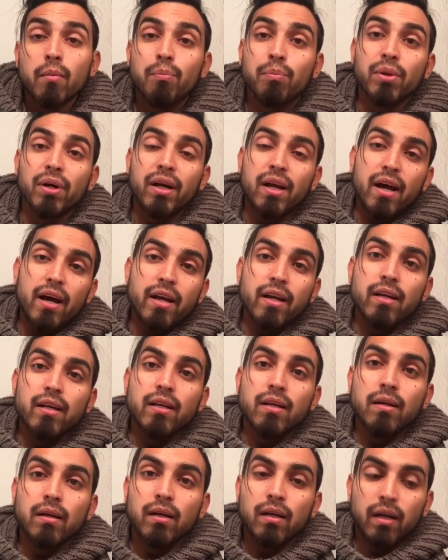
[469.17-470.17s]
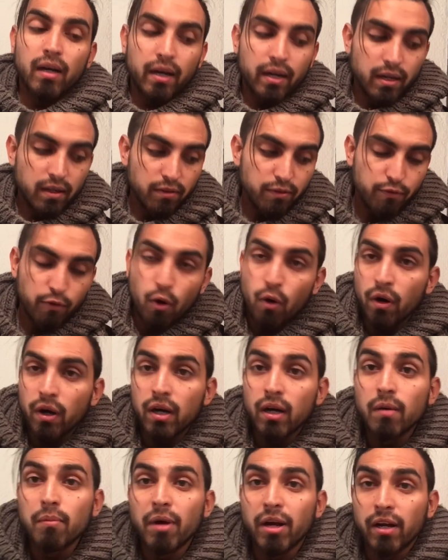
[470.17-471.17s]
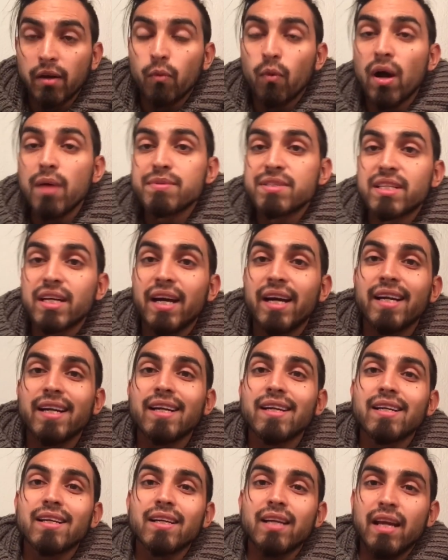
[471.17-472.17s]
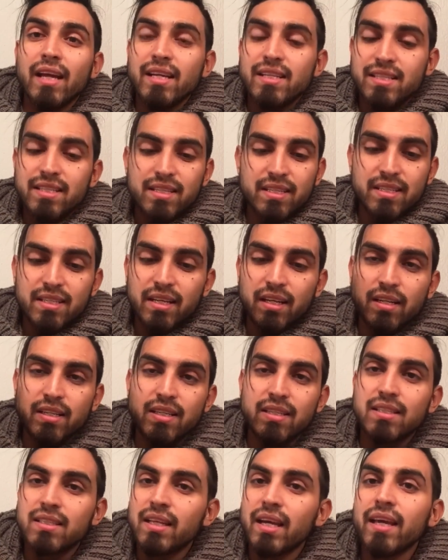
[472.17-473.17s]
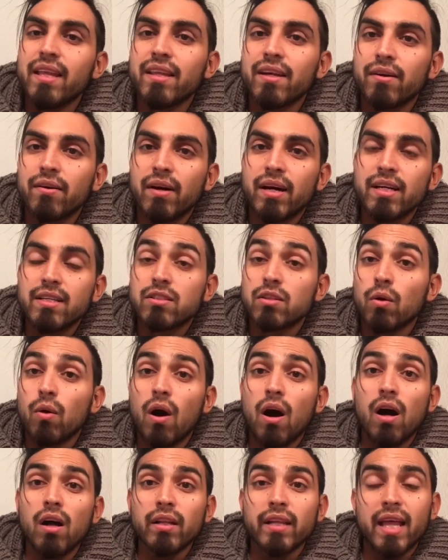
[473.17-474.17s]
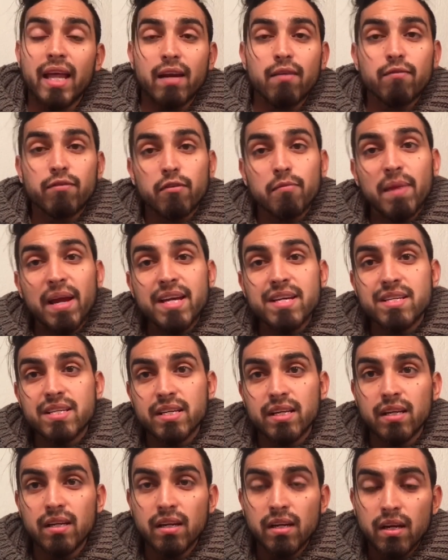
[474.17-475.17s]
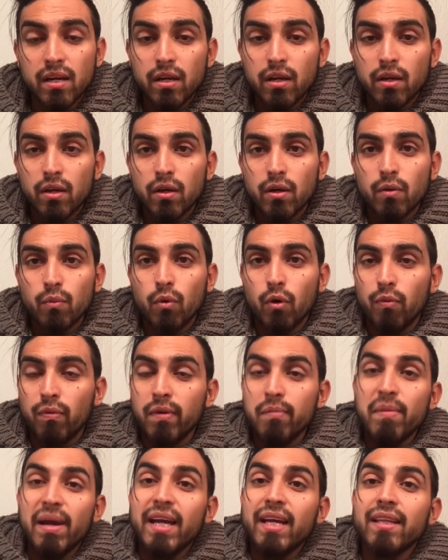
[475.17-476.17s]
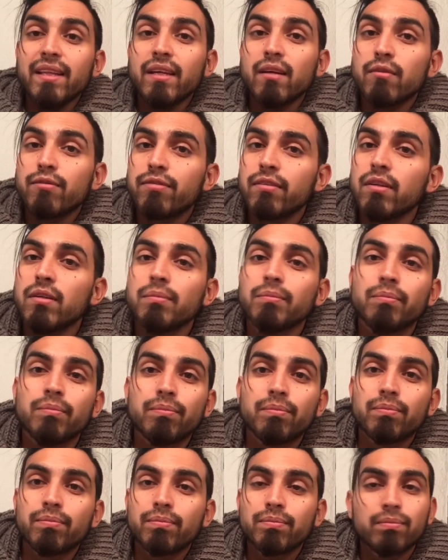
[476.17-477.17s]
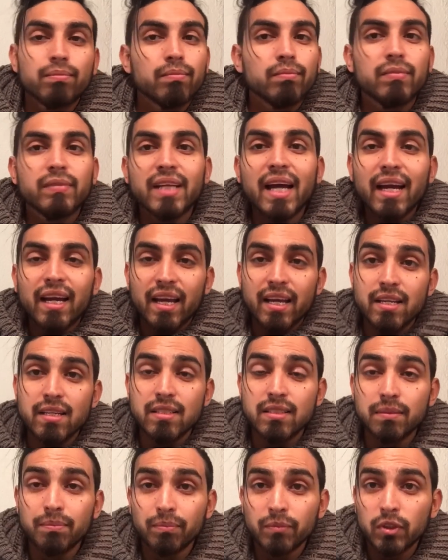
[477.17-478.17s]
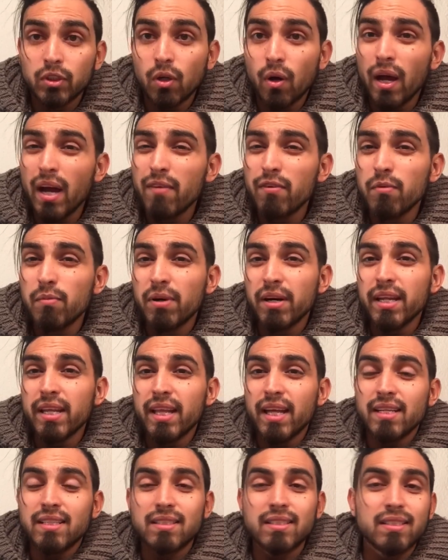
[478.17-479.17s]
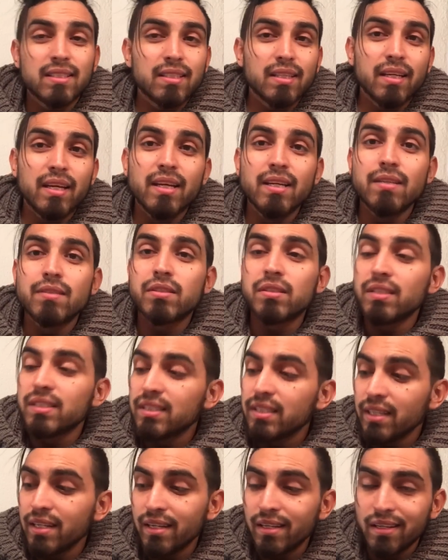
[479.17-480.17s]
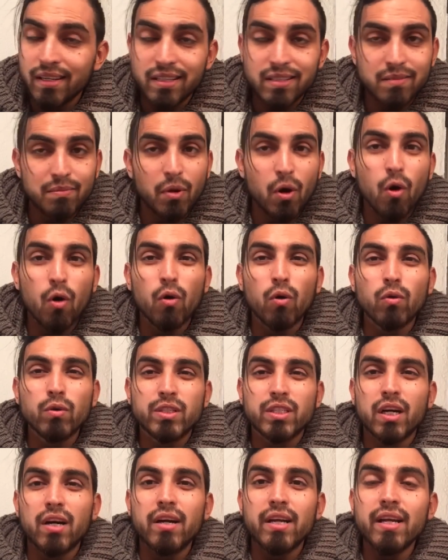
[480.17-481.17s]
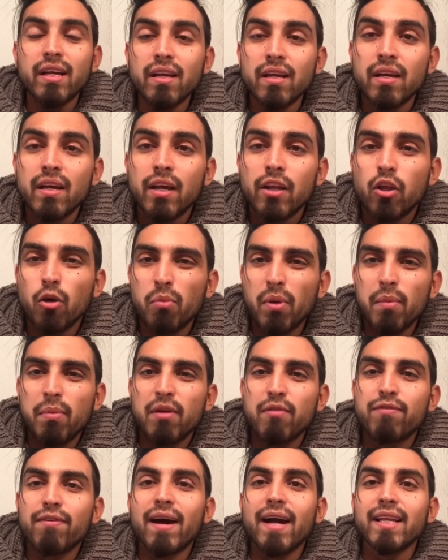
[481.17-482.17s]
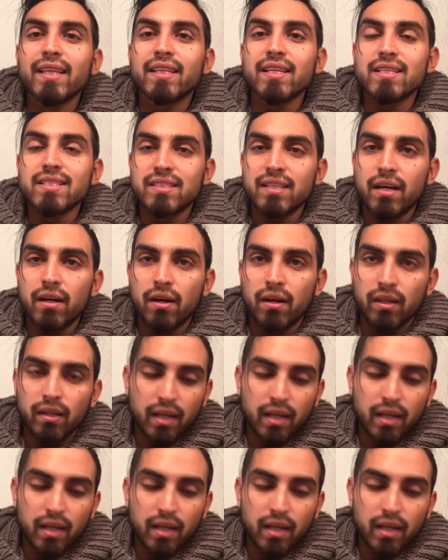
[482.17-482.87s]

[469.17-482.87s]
But on a forum, on a website, it's just going to stay there, right? So all that information will remain there for decades. So everybody that's interested in this whole journey, they'll be able to find things there a